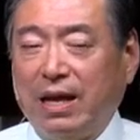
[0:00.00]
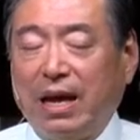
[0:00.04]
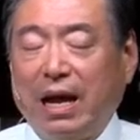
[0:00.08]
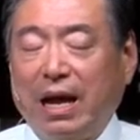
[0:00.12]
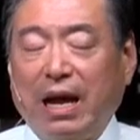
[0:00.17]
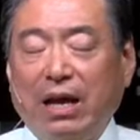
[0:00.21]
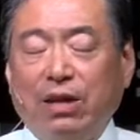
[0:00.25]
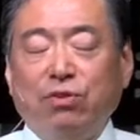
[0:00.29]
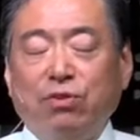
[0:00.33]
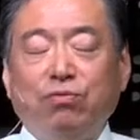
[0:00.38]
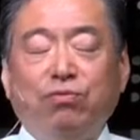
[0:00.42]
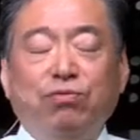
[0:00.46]

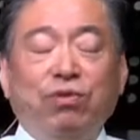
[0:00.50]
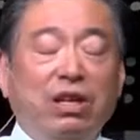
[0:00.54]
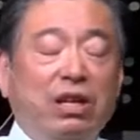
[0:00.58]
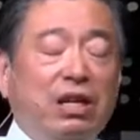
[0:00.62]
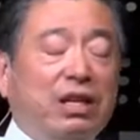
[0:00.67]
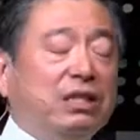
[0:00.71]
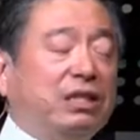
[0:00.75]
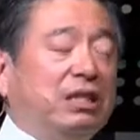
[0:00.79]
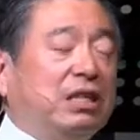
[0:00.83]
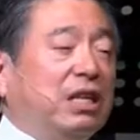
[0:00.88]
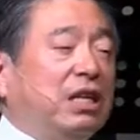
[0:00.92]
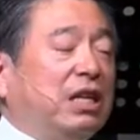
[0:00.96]
Are you really
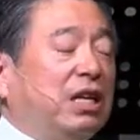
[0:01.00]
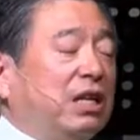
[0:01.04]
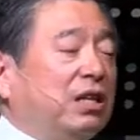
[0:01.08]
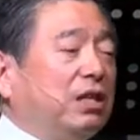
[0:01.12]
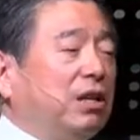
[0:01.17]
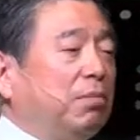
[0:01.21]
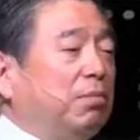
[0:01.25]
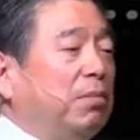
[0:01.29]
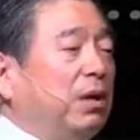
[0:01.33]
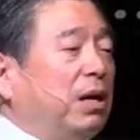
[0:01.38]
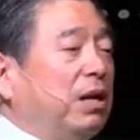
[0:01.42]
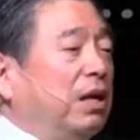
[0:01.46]
seeking
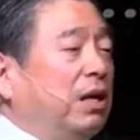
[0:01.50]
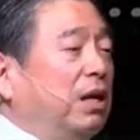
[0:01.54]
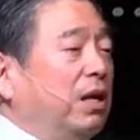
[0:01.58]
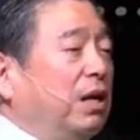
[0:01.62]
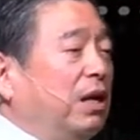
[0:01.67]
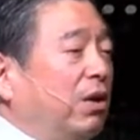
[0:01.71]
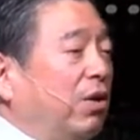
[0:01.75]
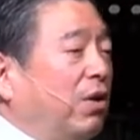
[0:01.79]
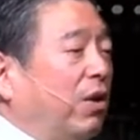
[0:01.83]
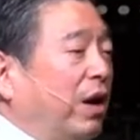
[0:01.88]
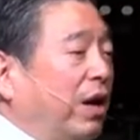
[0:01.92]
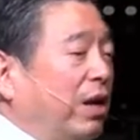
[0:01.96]
the
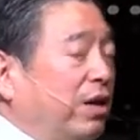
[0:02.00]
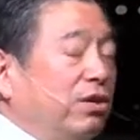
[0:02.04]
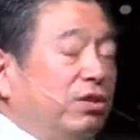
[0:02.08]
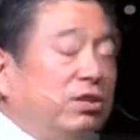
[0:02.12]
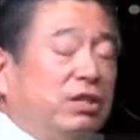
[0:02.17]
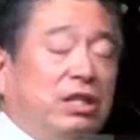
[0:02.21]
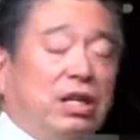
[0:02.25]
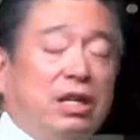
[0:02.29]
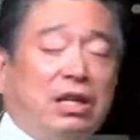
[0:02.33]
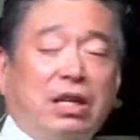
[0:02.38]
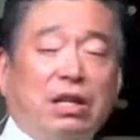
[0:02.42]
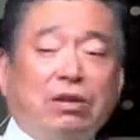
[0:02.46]
money or are you
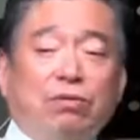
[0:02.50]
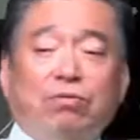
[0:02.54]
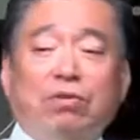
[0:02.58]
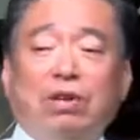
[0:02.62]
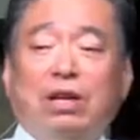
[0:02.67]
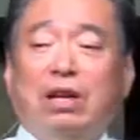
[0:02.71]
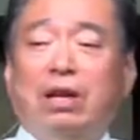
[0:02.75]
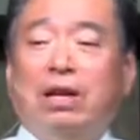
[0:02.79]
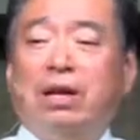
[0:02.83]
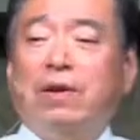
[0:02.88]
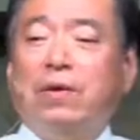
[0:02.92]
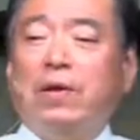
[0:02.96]
seeking
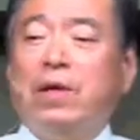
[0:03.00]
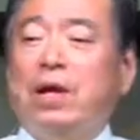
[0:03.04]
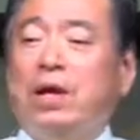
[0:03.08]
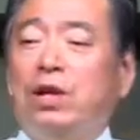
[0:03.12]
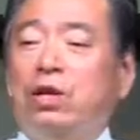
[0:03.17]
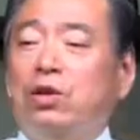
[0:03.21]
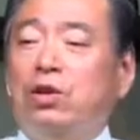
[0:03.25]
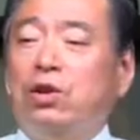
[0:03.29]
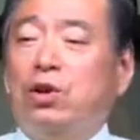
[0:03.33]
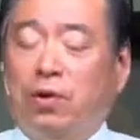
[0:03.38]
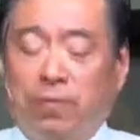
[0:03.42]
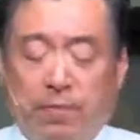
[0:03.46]
really,
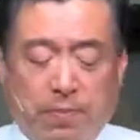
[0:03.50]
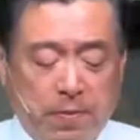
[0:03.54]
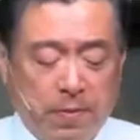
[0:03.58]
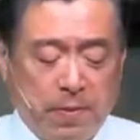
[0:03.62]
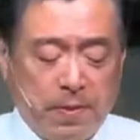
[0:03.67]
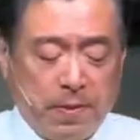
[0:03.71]
you know?